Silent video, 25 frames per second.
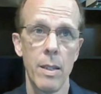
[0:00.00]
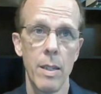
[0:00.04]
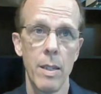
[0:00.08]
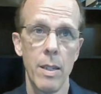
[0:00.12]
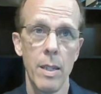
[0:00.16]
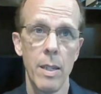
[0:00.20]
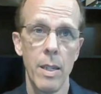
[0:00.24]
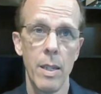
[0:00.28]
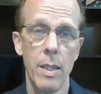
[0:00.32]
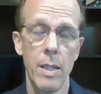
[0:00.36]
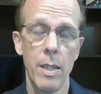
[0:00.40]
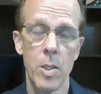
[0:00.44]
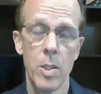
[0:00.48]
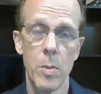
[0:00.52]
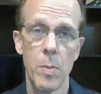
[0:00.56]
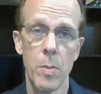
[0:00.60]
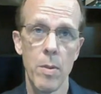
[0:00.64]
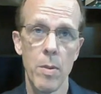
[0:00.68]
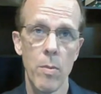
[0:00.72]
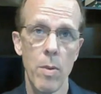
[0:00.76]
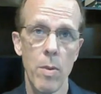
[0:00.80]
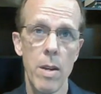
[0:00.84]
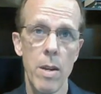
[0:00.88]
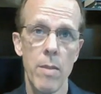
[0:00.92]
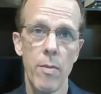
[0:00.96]
and it's
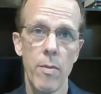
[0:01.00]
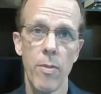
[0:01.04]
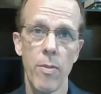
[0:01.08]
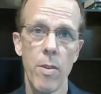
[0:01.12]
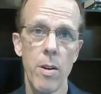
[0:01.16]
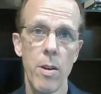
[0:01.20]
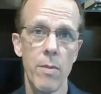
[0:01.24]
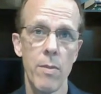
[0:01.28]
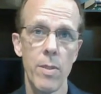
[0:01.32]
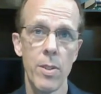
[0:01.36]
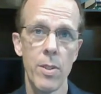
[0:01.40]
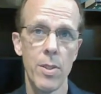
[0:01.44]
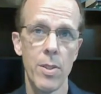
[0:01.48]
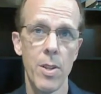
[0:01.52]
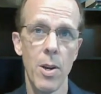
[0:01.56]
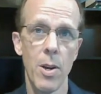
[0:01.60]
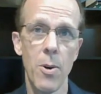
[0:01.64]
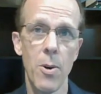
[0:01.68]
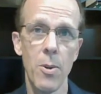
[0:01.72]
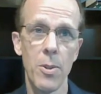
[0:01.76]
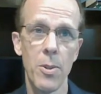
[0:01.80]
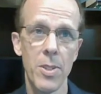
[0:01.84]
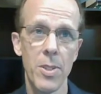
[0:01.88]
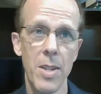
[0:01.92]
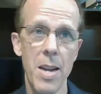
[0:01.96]
been right in front of us the
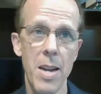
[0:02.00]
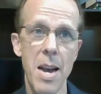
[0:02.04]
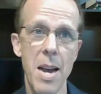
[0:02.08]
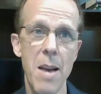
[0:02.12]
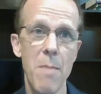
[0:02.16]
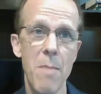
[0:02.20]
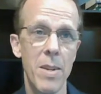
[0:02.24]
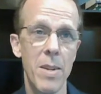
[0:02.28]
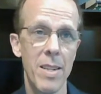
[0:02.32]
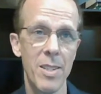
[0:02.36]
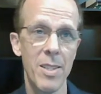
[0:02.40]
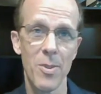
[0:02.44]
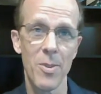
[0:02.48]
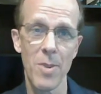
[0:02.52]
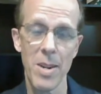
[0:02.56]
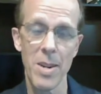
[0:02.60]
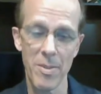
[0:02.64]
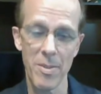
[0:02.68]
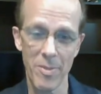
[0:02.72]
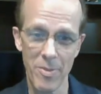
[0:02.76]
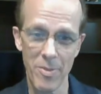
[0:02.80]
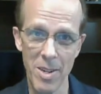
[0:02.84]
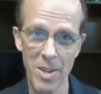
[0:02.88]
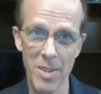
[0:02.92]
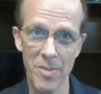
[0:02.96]
whole time, and it's right
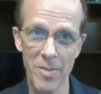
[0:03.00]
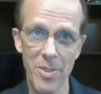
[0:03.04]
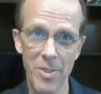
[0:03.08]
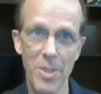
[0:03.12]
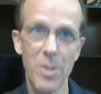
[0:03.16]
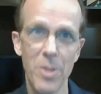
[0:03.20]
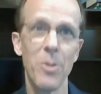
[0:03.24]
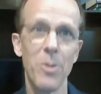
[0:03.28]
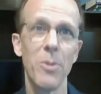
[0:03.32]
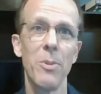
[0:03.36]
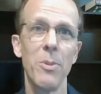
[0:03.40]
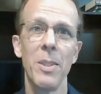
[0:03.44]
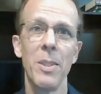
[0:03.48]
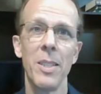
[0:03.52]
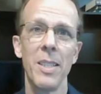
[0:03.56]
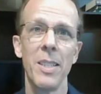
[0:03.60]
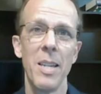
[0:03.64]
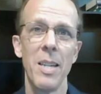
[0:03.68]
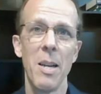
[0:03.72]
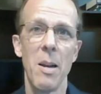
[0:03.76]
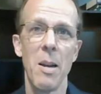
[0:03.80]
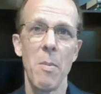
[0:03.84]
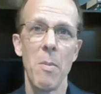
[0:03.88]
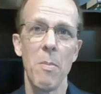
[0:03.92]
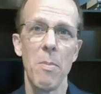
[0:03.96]
in front of you.
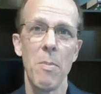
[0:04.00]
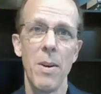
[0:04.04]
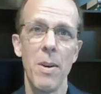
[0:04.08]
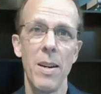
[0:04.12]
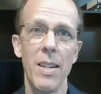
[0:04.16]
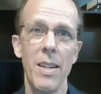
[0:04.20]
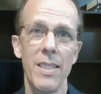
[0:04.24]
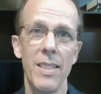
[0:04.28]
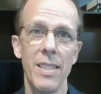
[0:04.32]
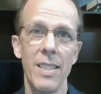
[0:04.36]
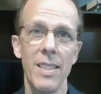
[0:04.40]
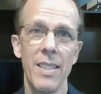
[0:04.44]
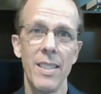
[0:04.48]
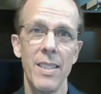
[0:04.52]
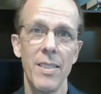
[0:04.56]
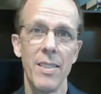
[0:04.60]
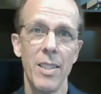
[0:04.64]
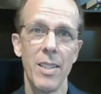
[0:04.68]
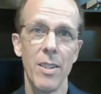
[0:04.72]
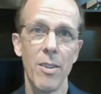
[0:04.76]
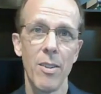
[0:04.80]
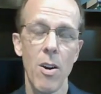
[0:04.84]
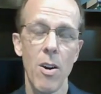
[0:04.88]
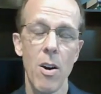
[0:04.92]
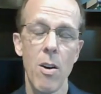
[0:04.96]
But
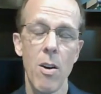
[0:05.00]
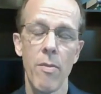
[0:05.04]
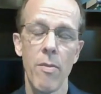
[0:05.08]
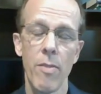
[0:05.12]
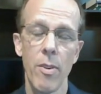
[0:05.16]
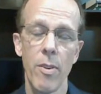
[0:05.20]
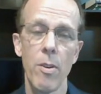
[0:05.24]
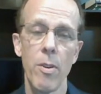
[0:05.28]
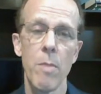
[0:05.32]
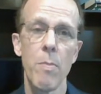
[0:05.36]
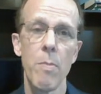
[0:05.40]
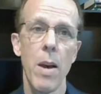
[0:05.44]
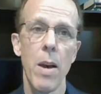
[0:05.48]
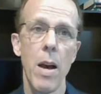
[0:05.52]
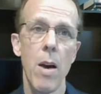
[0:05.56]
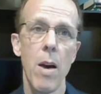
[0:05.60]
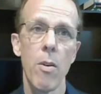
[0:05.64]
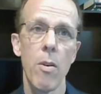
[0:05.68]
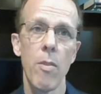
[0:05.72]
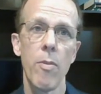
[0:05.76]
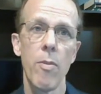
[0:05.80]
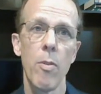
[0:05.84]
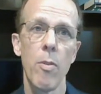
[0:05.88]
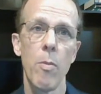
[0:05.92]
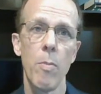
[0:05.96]
there are very
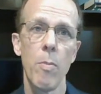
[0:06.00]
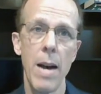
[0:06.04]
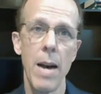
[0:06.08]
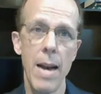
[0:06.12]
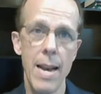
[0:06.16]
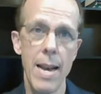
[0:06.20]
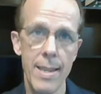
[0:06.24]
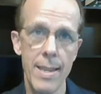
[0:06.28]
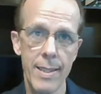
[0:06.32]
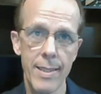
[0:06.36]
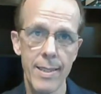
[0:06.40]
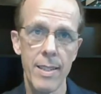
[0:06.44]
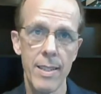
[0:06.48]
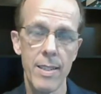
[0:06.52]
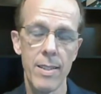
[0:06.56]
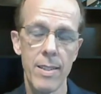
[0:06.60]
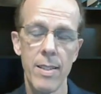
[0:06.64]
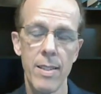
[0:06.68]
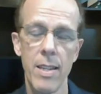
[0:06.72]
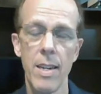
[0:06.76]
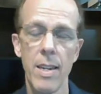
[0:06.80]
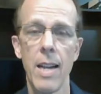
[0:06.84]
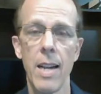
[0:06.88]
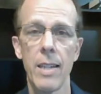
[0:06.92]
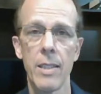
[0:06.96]
powerful biases
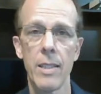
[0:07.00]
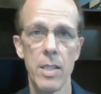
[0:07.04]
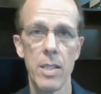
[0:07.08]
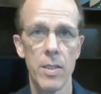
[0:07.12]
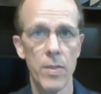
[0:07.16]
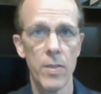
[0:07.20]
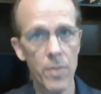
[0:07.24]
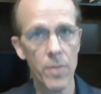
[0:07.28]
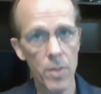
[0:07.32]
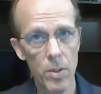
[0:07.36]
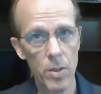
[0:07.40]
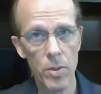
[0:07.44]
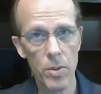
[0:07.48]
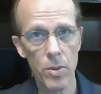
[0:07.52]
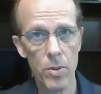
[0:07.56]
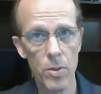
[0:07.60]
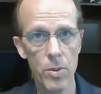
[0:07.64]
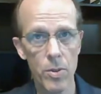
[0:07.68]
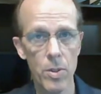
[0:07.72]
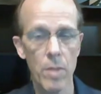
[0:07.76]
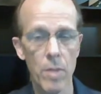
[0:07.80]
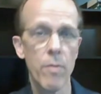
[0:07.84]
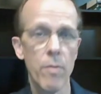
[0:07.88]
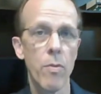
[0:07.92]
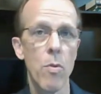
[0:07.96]
that act as
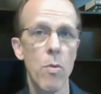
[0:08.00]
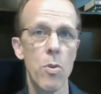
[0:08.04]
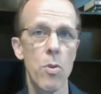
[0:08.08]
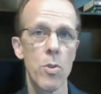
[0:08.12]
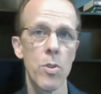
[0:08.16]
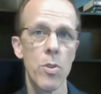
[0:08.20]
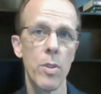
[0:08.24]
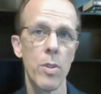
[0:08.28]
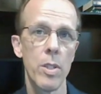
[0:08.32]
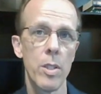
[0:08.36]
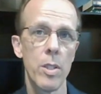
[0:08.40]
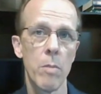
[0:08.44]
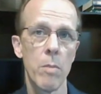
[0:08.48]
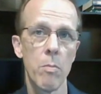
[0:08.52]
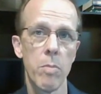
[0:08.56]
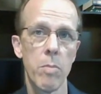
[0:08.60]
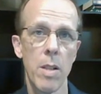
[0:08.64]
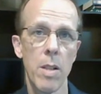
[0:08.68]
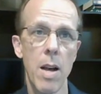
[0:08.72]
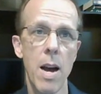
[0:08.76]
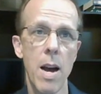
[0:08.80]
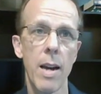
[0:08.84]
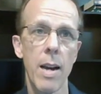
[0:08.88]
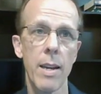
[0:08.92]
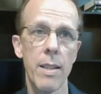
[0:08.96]
filters, unfortunately, to
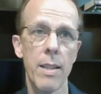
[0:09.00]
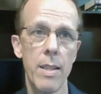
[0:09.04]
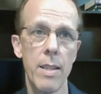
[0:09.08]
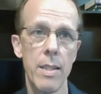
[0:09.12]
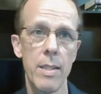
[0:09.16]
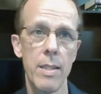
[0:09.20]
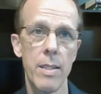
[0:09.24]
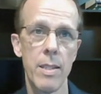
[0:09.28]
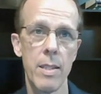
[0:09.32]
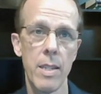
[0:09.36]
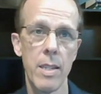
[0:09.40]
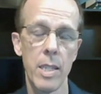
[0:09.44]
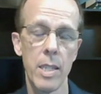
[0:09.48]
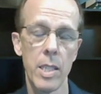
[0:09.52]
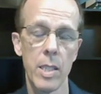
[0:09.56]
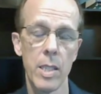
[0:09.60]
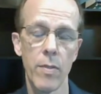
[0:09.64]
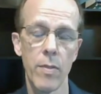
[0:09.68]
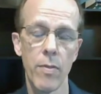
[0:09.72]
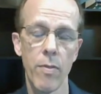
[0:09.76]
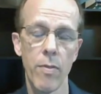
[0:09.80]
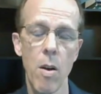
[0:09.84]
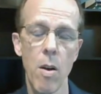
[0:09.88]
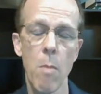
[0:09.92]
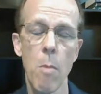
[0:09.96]
block these things
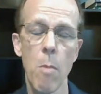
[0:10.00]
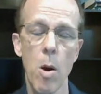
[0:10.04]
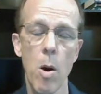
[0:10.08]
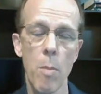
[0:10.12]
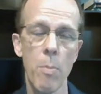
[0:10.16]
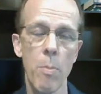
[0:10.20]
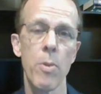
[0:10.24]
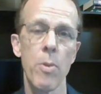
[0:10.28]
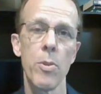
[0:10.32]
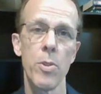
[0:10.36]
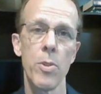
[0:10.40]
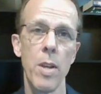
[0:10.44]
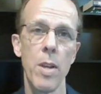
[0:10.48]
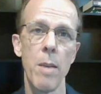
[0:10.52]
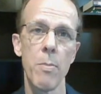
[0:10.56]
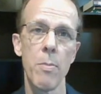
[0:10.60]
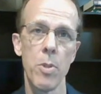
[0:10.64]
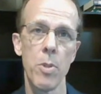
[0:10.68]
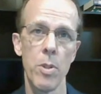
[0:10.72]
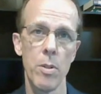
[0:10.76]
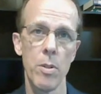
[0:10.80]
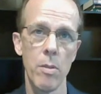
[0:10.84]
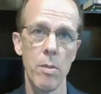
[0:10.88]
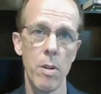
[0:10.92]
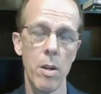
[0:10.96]
from our
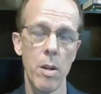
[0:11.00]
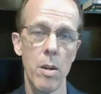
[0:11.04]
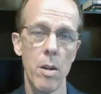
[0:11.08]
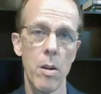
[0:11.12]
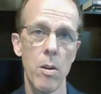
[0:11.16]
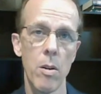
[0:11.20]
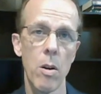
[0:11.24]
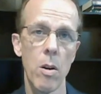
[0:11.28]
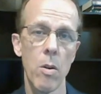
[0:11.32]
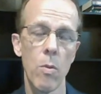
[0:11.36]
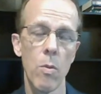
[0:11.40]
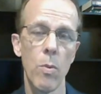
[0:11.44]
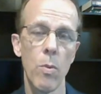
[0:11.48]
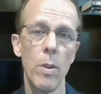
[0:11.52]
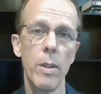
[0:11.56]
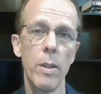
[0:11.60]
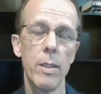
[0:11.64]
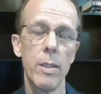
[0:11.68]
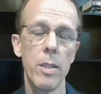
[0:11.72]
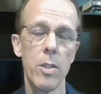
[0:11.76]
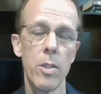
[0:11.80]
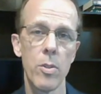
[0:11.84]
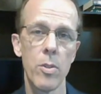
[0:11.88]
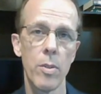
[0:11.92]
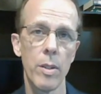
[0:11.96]
perception and our
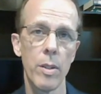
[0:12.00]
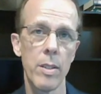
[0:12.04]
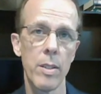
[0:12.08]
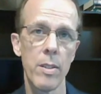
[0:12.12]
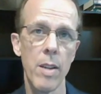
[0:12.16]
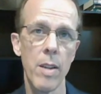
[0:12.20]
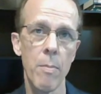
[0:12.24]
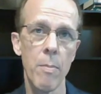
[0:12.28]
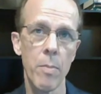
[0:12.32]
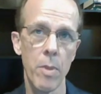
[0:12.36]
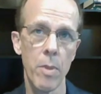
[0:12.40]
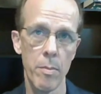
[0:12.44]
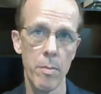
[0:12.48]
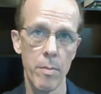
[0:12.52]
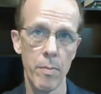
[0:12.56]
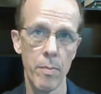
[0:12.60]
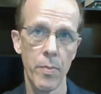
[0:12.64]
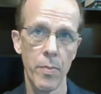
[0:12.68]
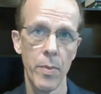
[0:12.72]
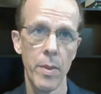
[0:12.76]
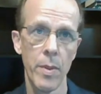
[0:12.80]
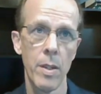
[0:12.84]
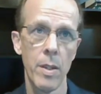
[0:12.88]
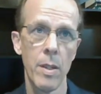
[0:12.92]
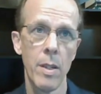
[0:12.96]
willingness to accept them.
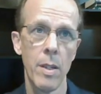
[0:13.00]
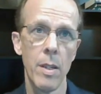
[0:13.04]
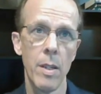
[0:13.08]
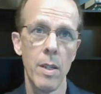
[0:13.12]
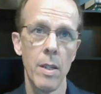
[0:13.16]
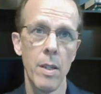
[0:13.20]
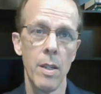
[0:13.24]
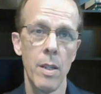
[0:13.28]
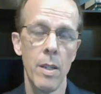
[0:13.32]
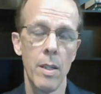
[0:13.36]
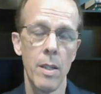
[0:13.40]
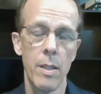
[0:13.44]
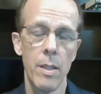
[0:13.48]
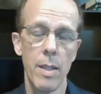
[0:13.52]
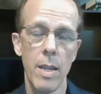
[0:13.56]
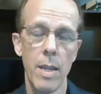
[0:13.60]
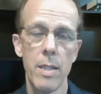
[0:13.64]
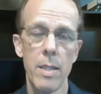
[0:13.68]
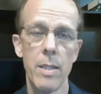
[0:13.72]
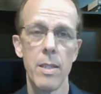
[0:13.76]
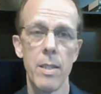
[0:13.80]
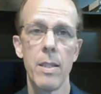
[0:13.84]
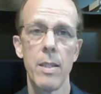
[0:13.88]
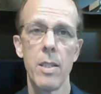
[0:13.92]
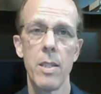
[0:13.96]
That
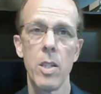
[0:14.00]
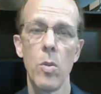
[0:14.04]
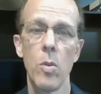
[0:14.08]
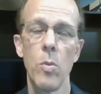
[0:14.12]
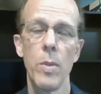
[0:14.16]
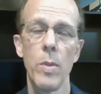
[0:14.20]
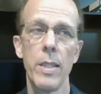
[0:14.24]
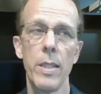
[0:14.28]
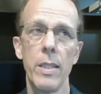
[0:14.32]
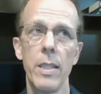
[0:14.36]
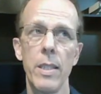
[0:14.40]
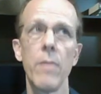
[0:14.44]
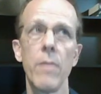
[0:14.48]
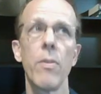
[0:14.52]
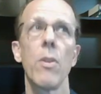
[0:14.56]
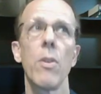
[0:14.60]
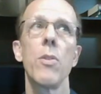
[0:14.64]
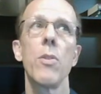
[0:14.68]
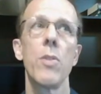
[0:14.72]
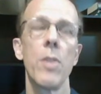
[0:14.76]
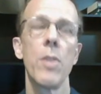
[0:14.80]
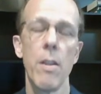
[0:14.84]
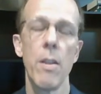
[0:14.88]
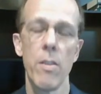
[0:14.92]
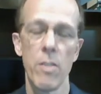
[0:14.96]
is until we give
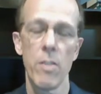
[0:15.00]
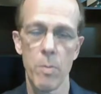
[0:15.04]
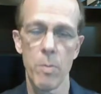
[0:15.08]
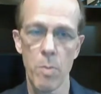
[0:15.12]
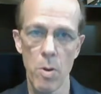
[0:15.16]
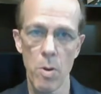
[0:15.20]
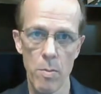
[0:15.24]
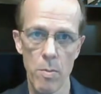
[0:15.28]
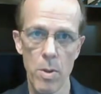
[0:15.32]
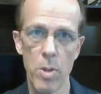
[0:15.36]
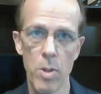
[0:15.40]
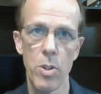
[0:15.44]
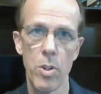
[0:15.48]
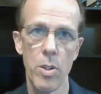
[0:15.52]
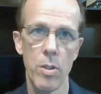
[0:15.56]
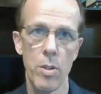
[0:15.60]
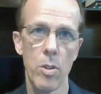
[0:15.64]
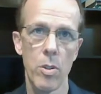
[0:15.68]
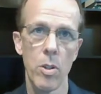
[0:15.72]
ourselves permission